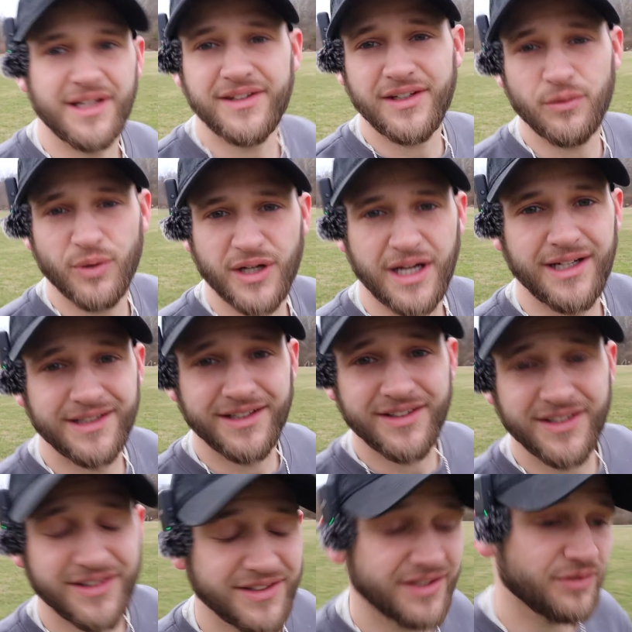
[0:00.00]
let's see what kind of
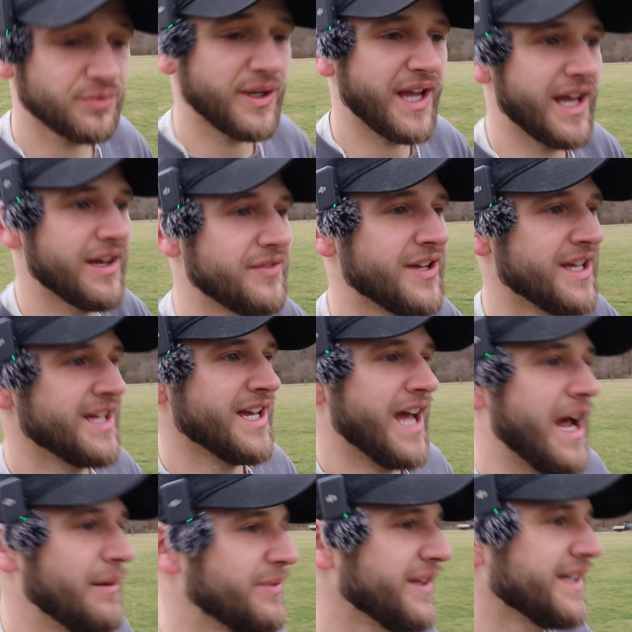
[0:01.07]
distances we have.
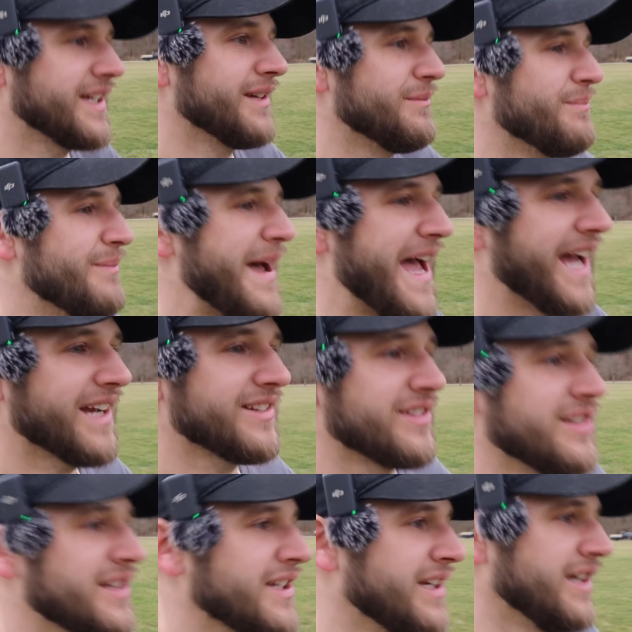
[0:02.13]
I'm thinking
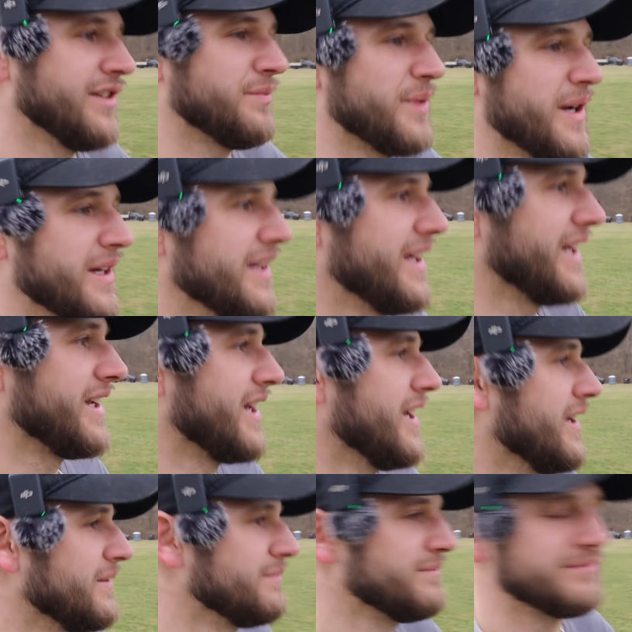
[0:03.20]
max is probably like
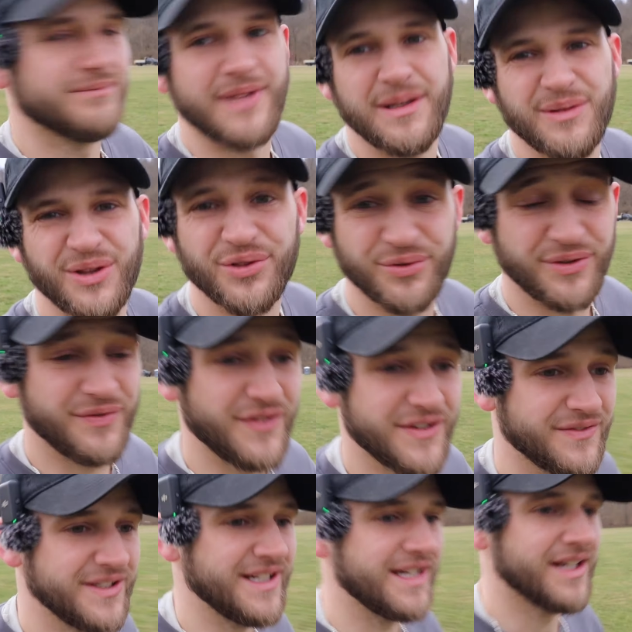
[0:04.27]
maybe
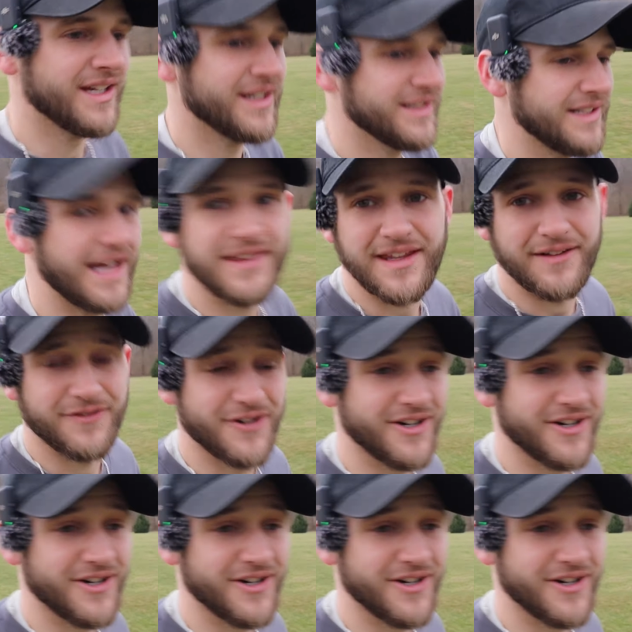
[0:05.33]
350 not that